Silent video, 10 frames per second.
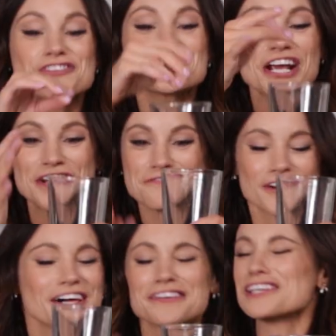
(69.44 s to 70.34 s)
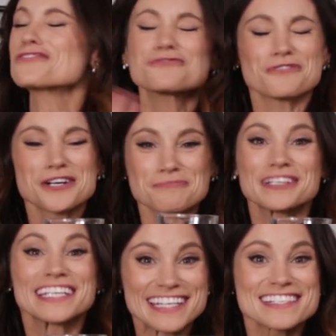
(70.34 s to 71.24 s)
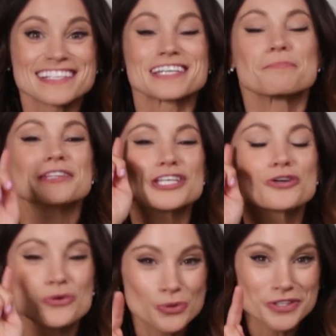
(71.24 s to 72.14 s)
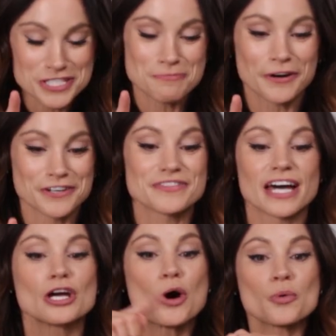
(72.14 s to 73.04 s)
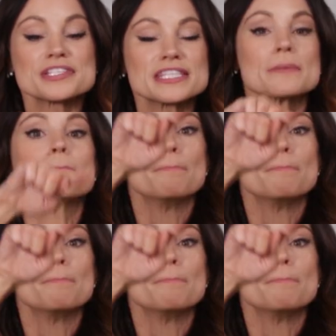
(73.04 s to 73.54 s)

The chain fell out incredibly easily, but the coolest part of that was the